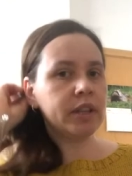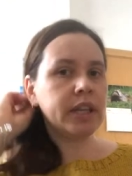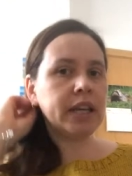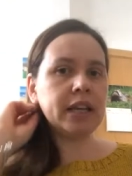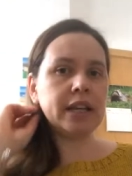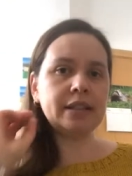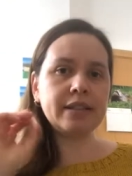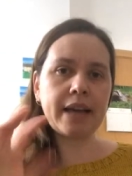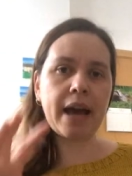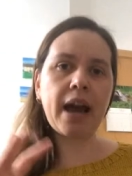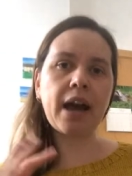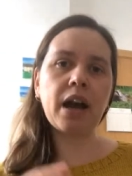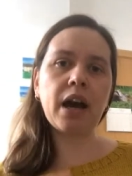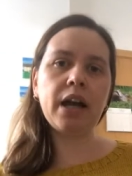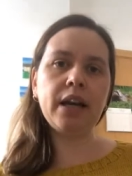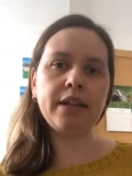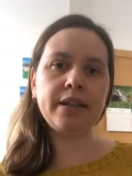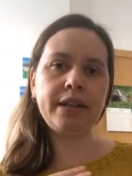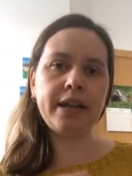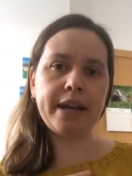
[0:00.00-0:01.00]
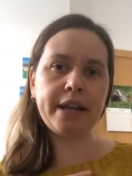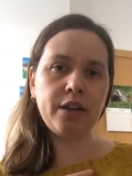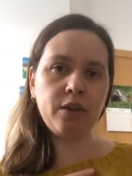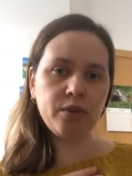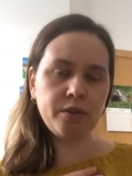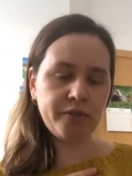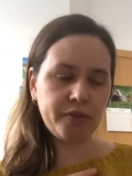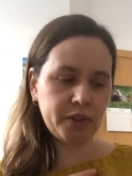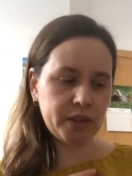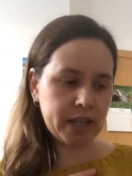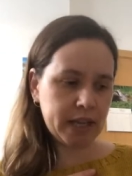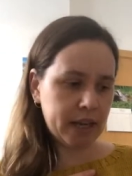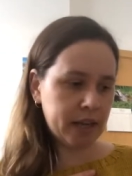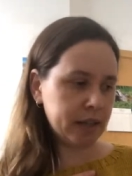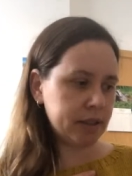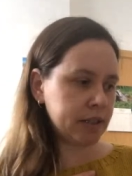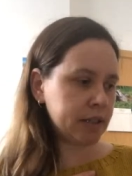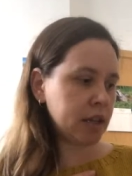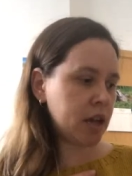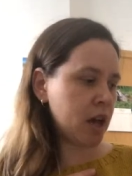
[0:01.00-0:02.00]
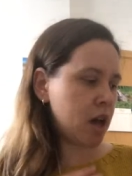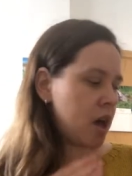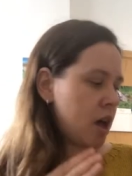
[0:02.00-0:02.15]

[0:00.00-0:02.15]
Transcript: the exact color that I use for this